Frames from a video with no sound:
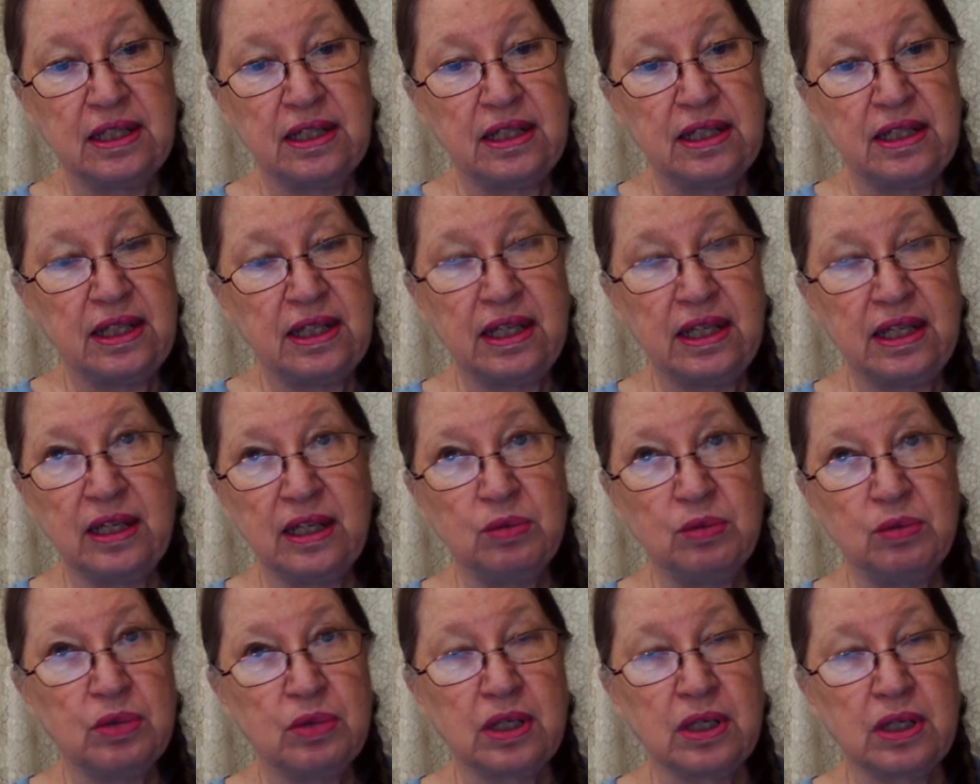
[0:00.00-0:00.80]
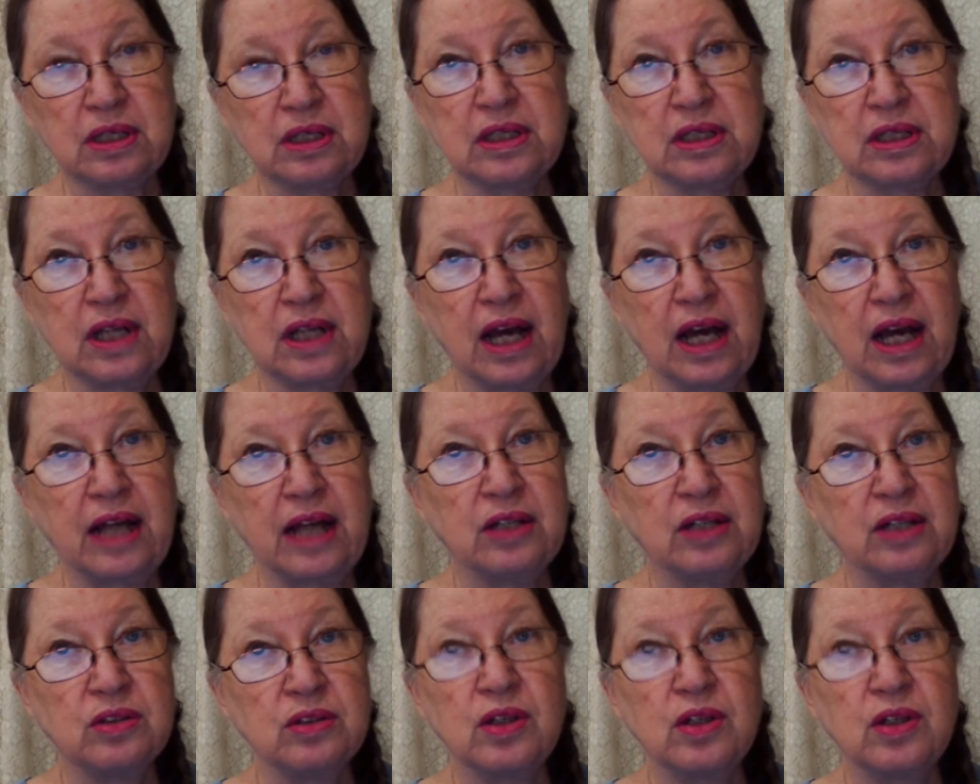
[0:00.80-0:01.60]
he worked, I
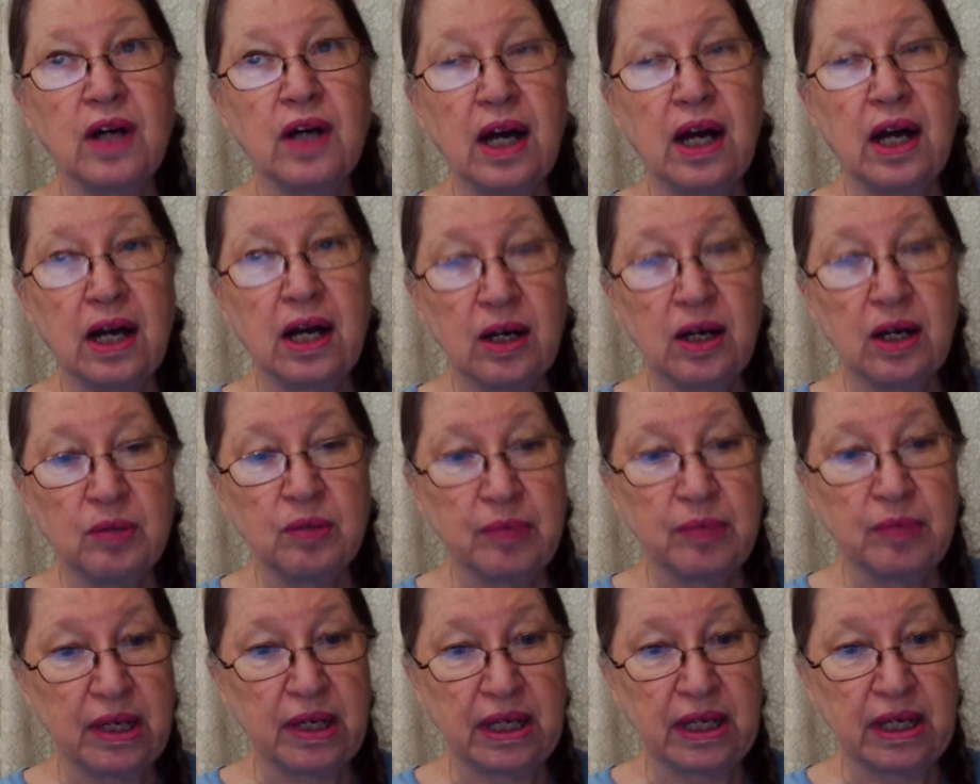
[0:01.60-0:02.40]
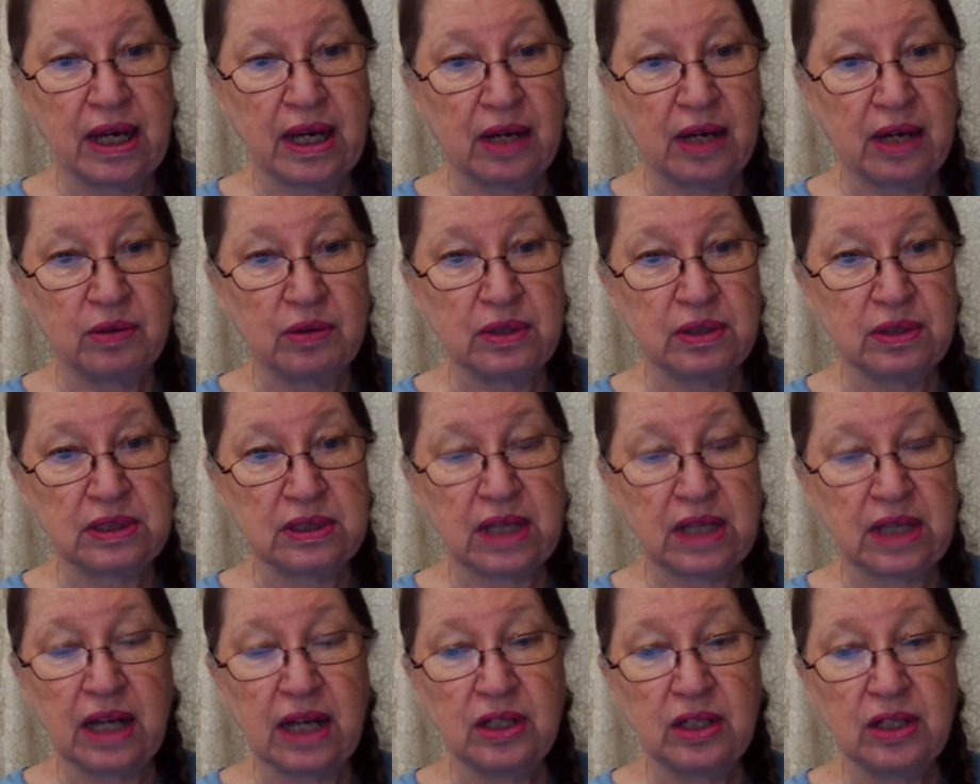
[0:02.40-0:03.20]
don't know how many hours.
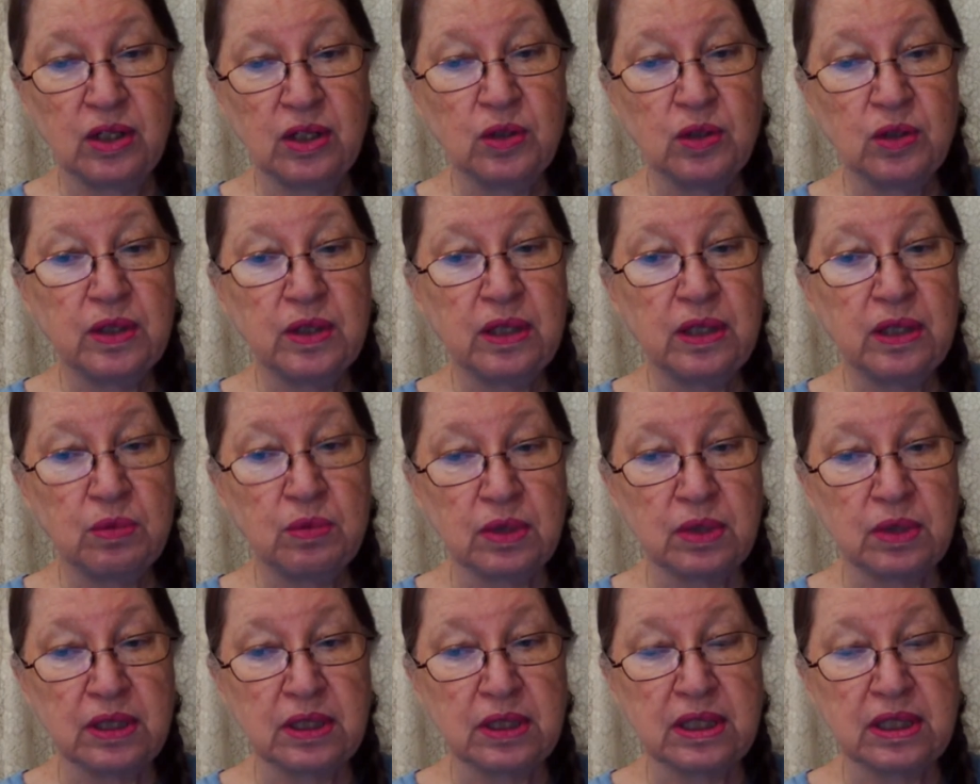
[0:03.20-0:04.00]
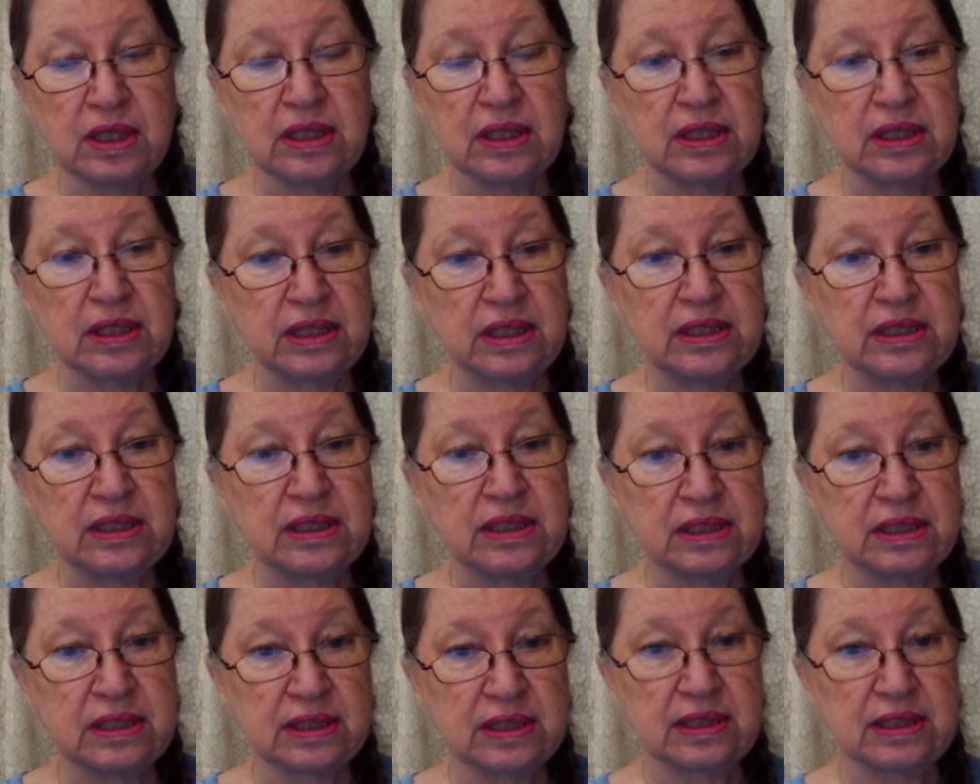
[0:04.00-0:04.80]
I know he worked at least
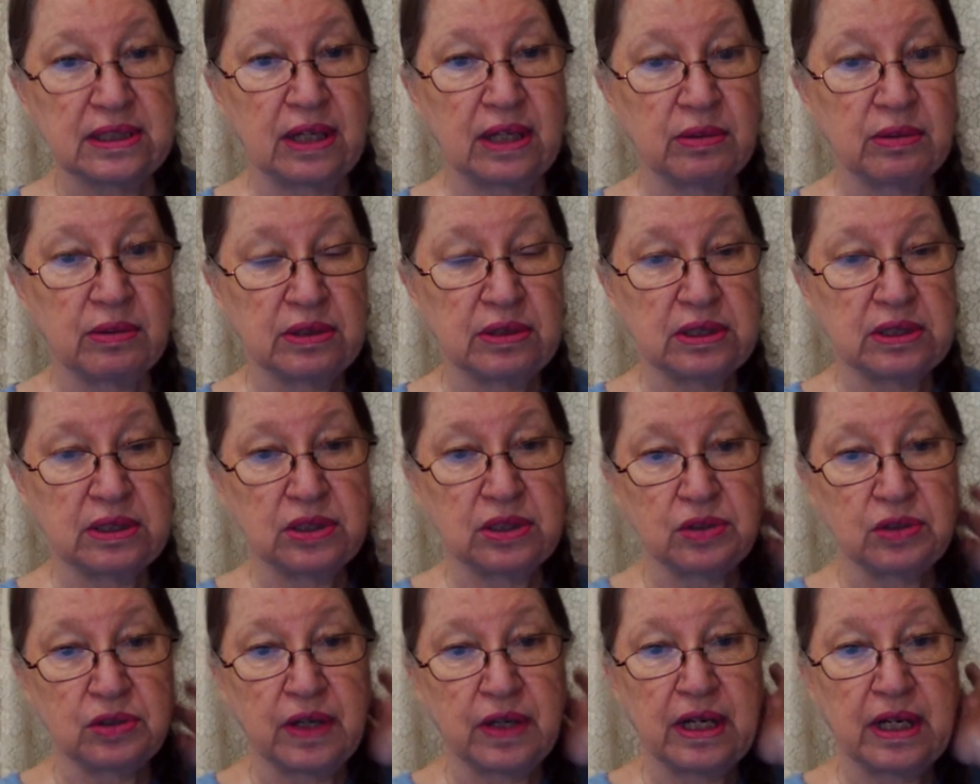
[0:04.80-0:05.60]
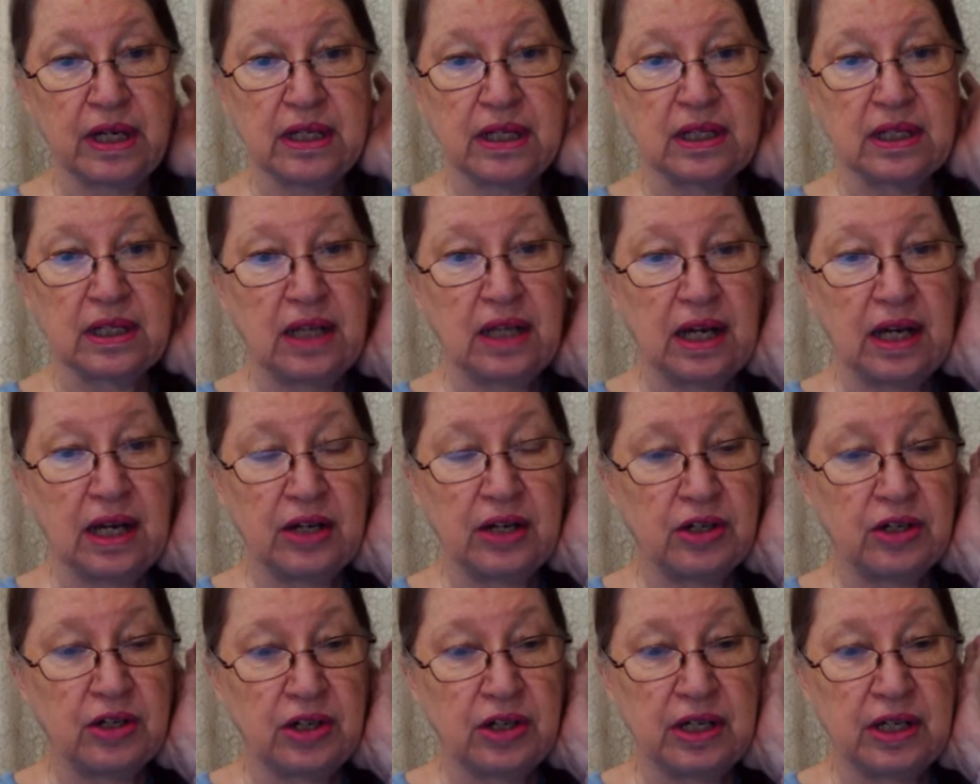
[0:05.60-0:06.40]
6 hours straight. I
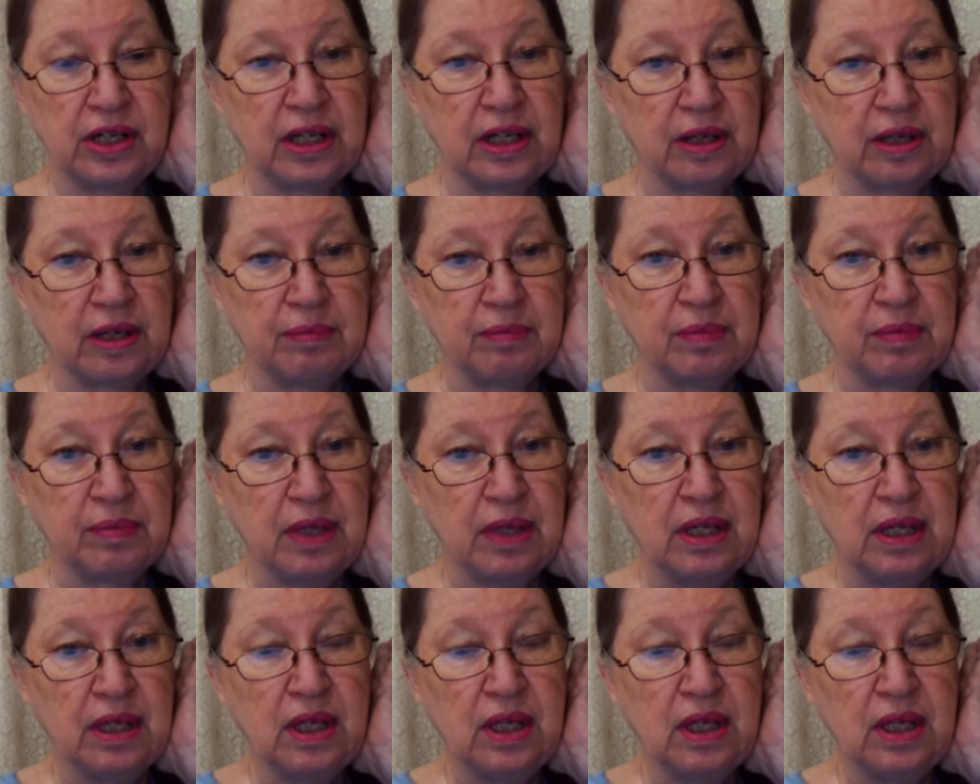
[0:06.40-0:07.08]
heard him.